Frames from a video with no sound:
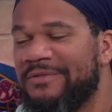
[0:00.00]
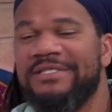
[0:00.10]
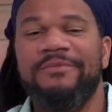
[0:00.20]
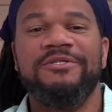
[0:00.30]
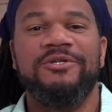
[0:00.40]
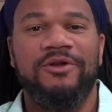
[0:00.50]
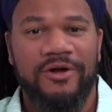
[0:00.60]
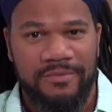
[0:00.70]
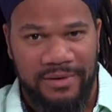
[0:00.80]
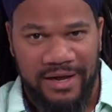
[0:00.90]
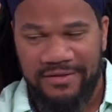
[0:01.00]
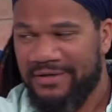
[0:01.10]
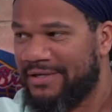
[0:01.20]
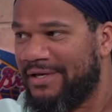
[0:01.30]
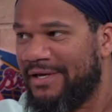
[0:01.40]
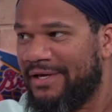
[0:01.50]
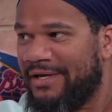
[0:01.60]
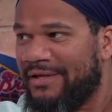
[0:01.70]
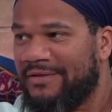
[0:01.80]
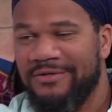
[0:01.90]
When someone's no longer bothered,
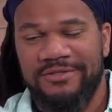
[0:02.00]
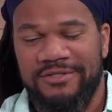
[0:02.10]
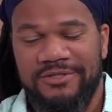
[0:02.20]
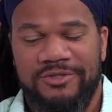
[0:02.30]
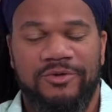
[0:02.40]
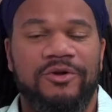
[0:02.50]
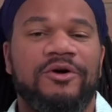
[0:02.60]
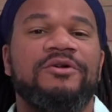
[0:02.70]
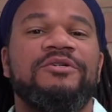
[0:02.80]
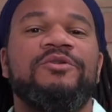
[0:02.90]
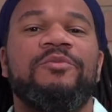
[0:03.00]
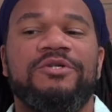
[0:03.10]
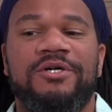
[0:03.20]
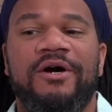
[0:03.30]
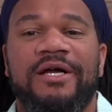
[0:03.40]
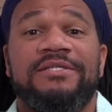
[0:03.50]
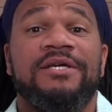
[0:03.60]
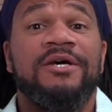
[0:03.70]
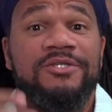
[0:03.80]
there's there's no longer there's no more targets.